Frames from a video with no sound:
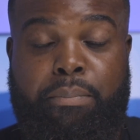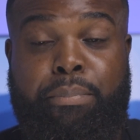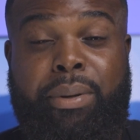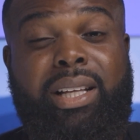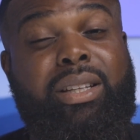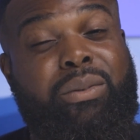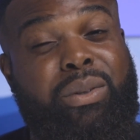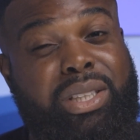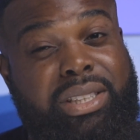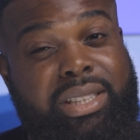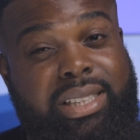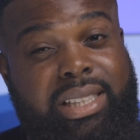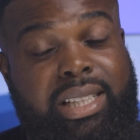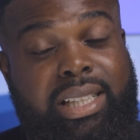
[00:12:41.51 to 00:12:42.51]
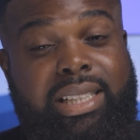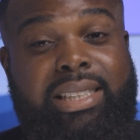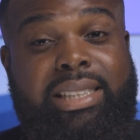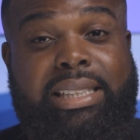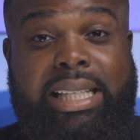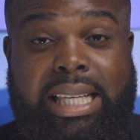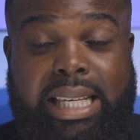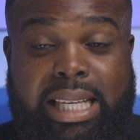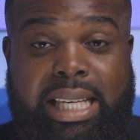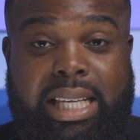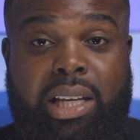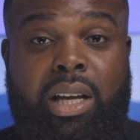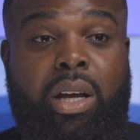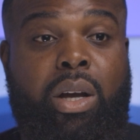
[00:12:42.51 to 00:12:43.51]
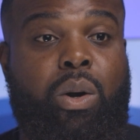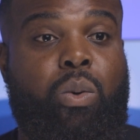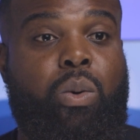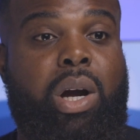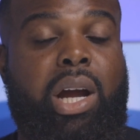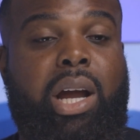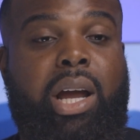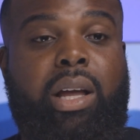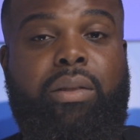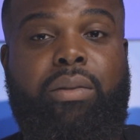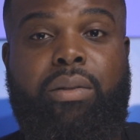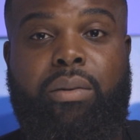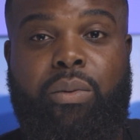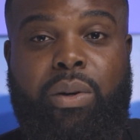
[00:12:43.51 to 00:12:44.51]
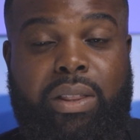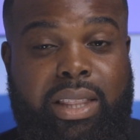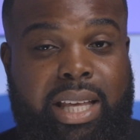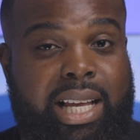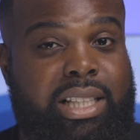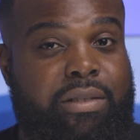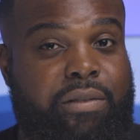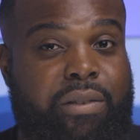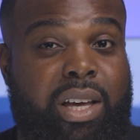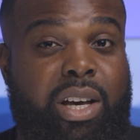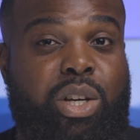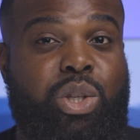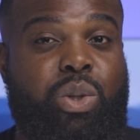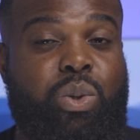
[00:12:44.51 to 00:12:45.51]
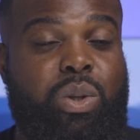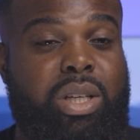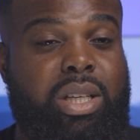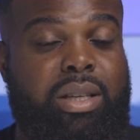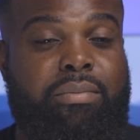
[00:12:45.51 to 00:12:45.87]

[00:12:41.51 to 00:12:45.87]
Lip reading: Building resilient is key, where when things fail, you